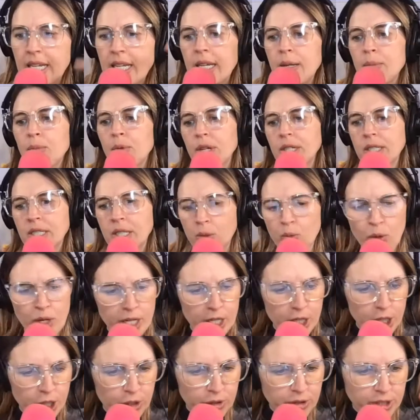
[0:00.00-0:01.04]
He brings in Whitney
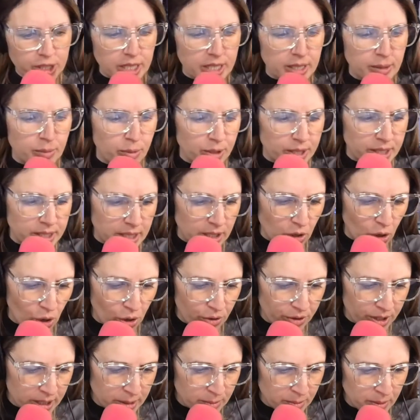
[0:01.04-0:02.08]
Houston. He brings in all
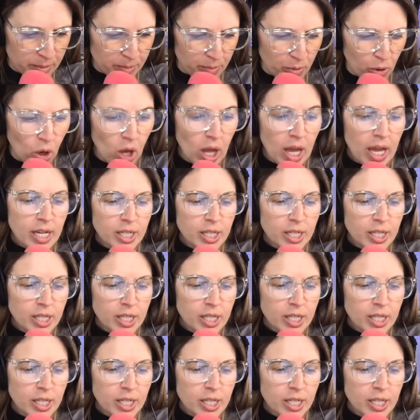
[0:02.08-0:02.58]
these people.